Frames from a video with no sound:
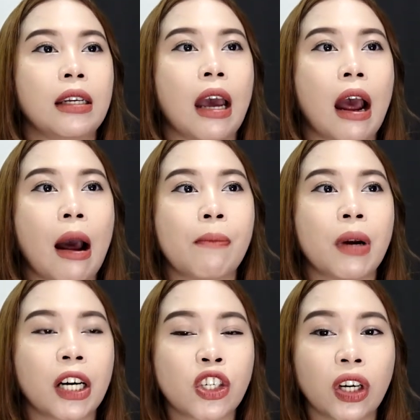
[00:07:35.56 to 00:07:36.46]
na
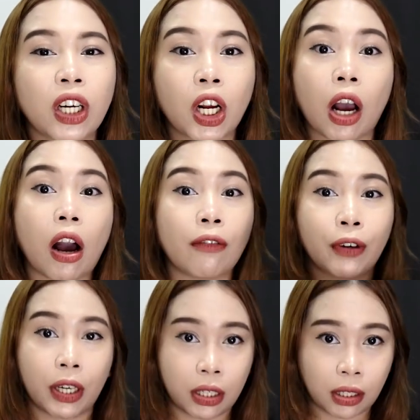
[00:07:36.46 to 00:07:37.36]
parang siyang
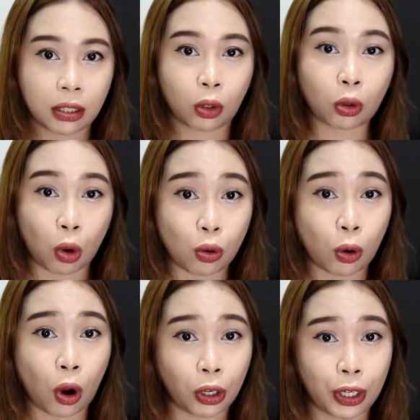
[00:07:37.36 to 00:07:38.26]
nagka-cover sa totoong
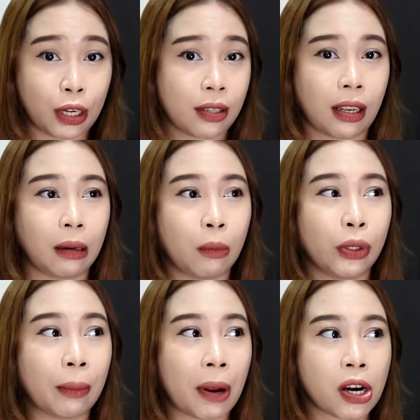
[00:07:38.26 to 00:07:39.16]
color ng skin
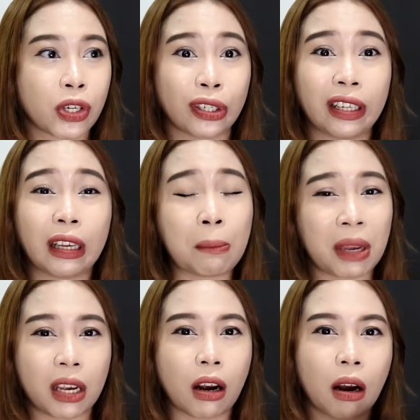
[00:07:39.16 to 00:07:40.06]
mo na parang siyang naging
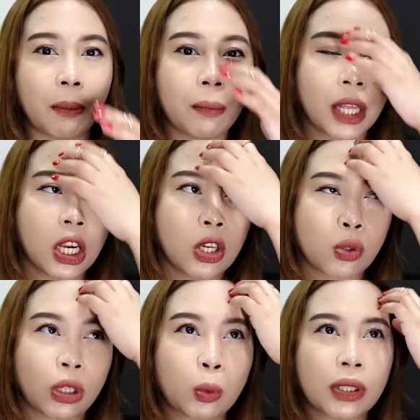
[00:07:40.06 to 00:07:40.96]
makeup.
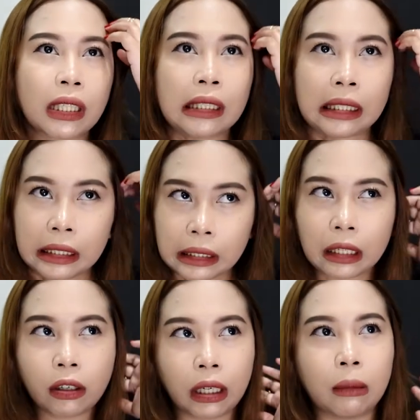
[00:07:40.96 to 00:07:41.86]
So, it was a
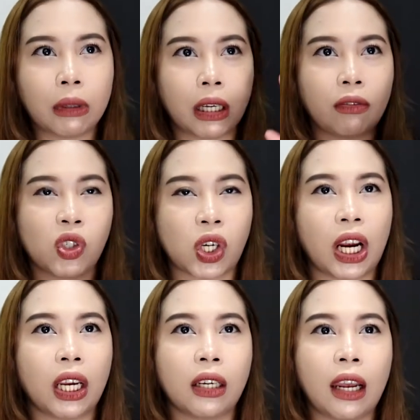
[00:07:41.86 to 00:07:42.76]
CC cream that I've
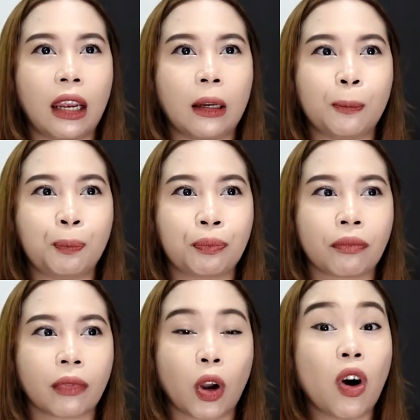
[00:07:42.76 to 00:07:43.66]
tried and
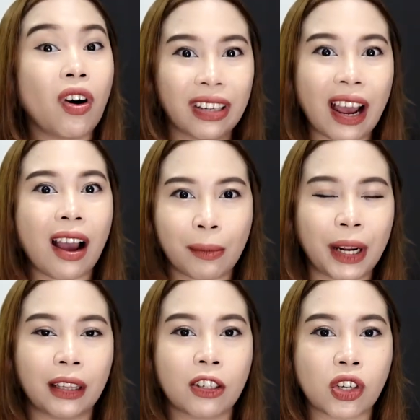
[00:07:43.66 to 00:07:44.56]
oo,
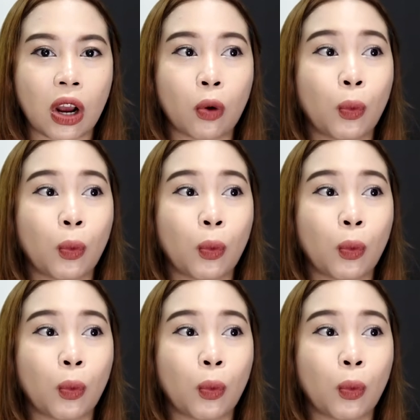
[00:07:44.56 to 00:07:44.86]
nakaka-brighten siya